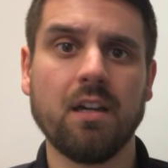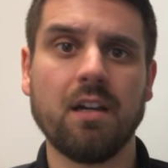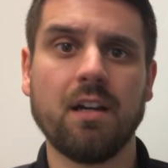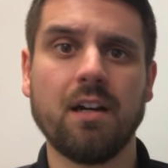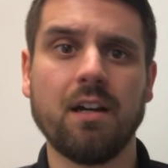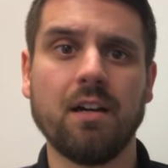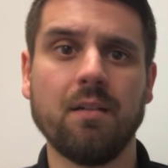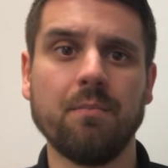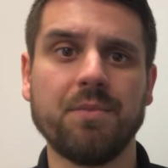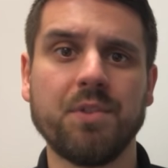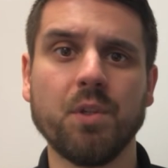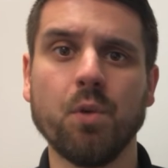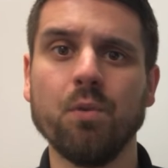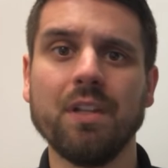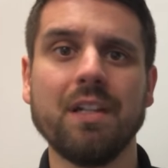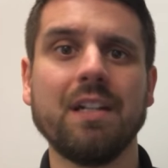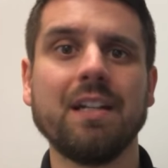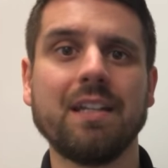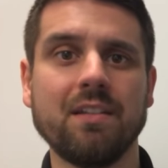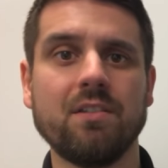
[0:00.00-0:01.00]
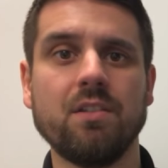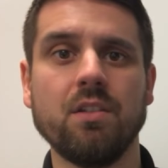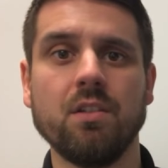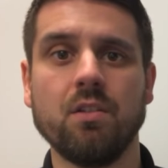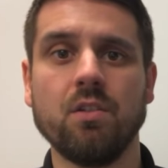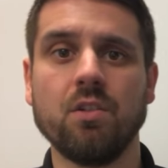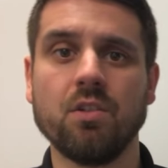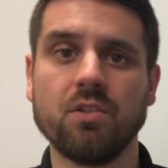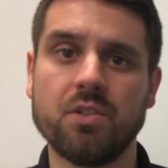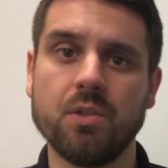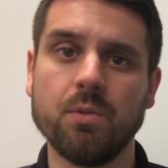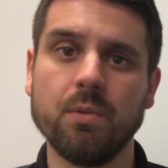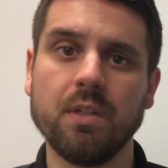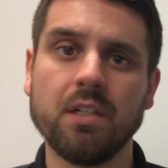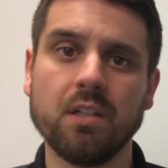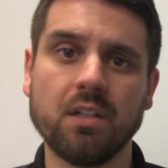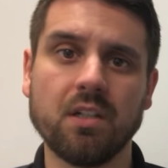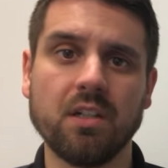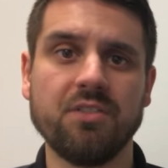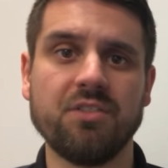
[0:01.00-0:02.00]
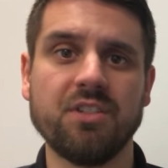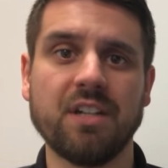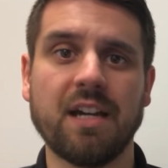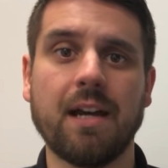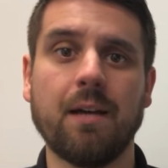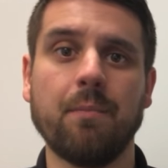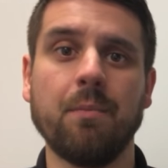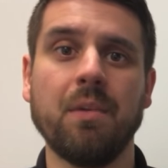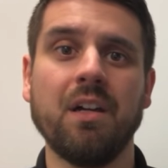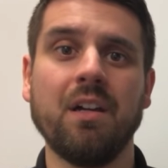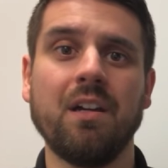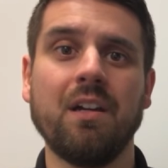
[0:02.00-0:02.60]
Don't let it get to you. You're doing a good job.